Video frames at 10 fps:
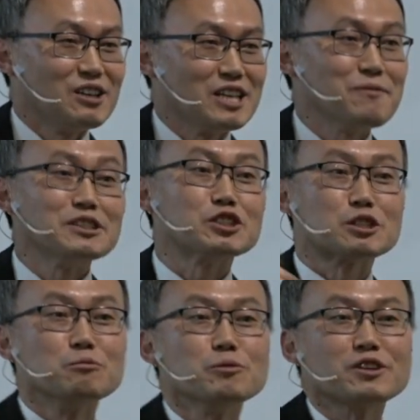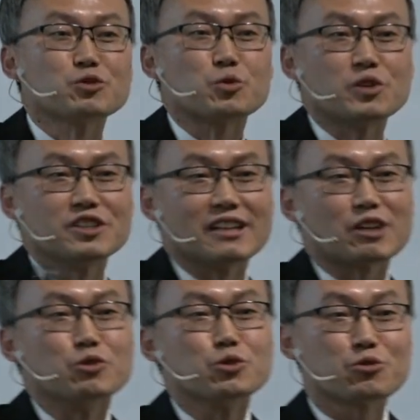Even just moving towards like
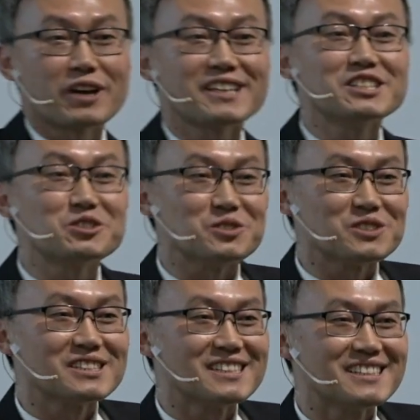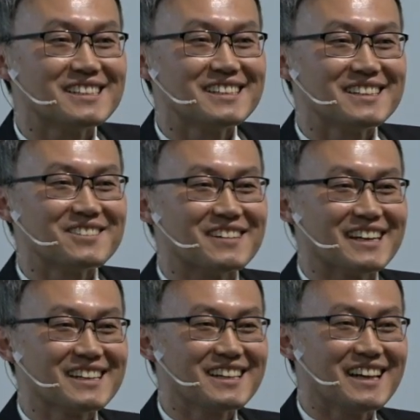Ukraine issues,
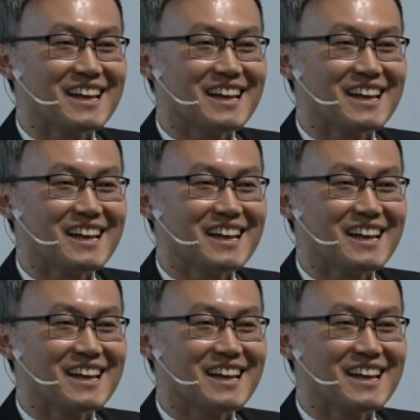right?